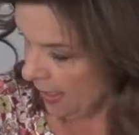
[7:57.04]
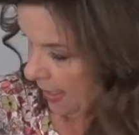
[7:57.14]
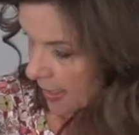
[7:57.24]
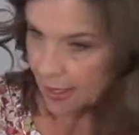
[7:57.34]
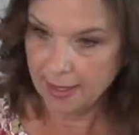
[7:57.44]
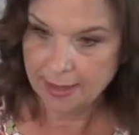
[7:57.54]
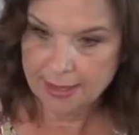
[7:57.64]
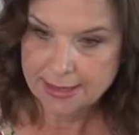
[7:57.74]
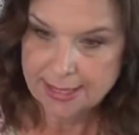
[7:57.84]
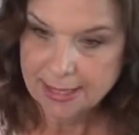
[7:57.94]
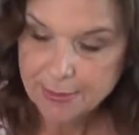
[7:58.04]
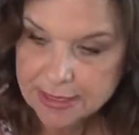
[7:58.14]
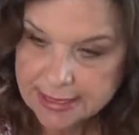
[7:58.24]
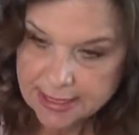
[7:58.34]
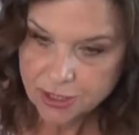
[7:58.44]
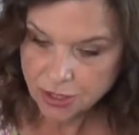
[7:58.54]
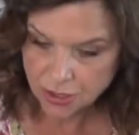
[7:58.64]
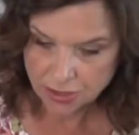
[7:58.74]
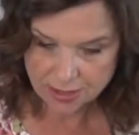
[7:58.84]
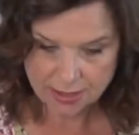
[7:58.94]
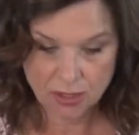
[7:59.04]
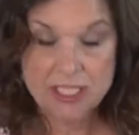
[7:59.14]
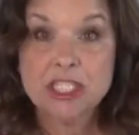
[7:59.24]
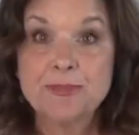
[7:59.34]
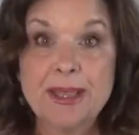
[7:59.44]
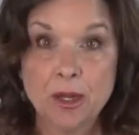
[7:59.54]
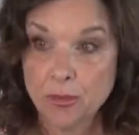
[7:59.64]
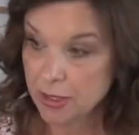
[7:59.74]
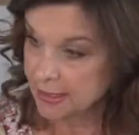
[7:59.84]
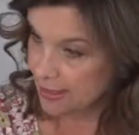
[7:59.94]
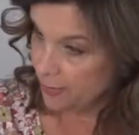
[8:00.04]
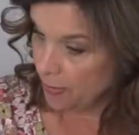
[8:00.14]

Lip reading: And let's see, got my scissors. So let's just make a real simple